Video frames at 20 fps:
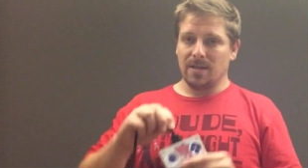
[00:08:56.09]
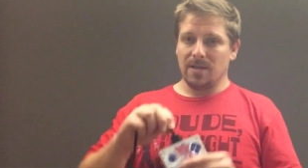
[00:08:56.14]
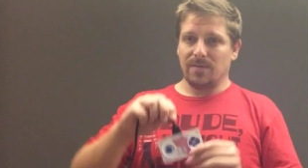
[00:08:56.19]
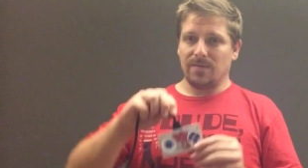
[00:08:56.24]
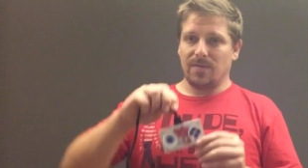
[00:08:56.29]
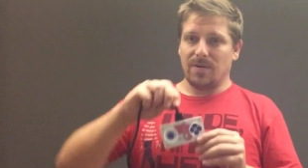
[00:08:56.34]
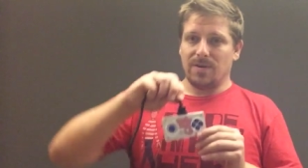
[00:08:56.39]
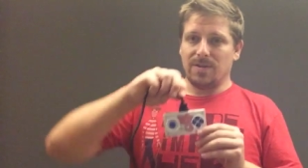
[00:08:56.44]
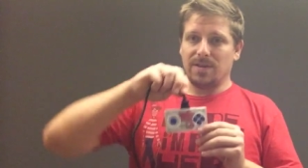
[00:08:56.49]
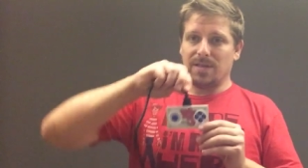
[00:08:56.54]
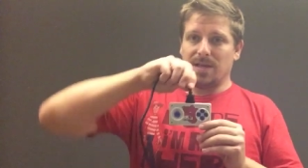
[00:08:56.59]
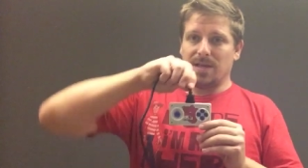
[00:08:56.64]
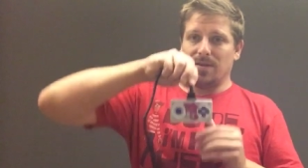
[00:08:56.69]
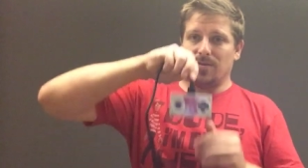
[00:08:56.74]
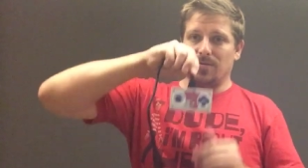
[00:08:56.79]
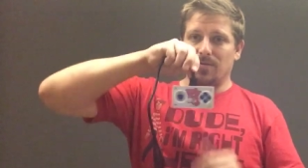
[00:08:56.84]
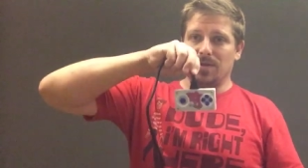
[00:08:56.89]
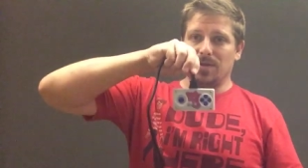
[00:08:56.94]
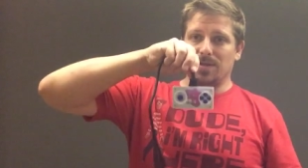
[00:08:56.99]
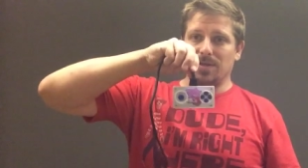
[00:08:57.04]
As far as I
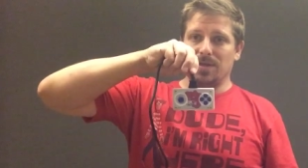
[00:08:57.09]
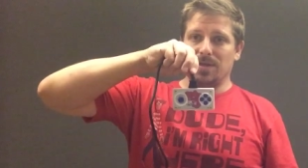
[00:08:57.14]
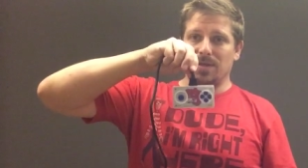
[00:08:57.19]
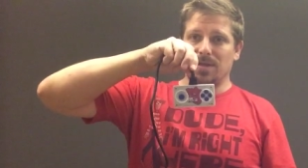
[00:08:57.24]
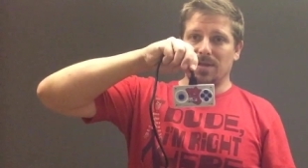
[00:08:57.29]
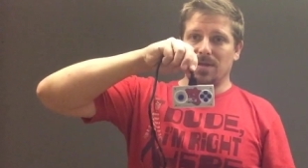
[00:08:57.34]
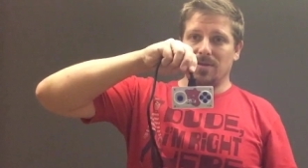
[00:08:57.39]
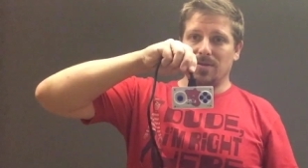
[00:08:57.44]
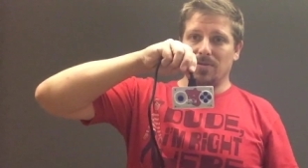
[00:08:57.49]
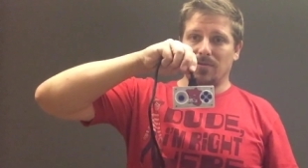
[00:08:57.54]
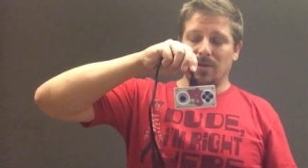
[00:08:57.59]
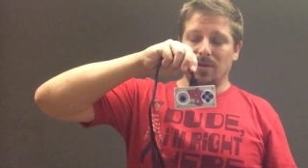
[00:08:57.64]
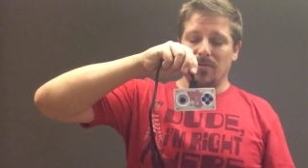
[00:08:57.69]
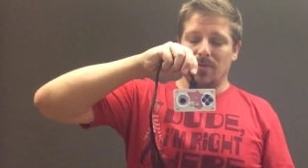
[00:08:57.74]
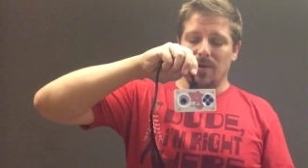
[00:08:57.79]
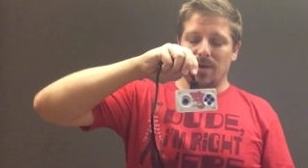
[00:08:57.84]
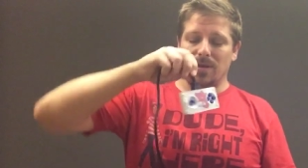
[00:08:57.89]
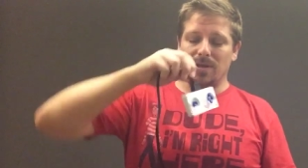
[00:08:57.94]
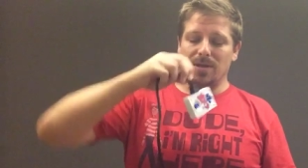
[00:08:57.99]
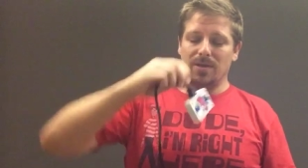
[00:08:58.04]
know, this is the only
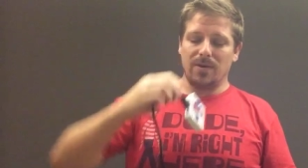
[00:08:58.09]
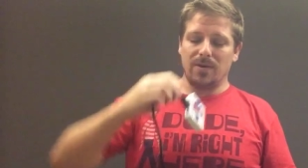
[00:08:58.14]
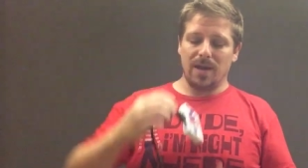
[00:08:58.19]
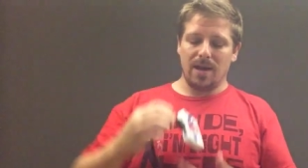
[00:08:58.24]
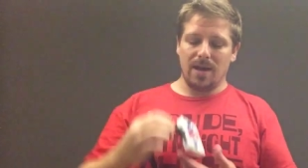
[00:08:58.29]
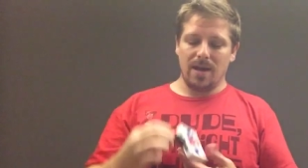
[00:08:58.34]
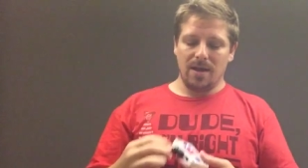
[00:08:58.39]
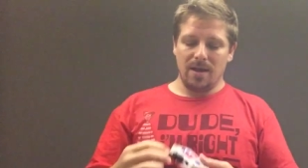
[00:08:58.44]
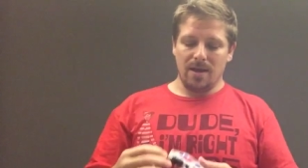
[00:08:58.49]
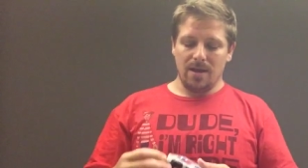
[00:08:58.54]
way to do it.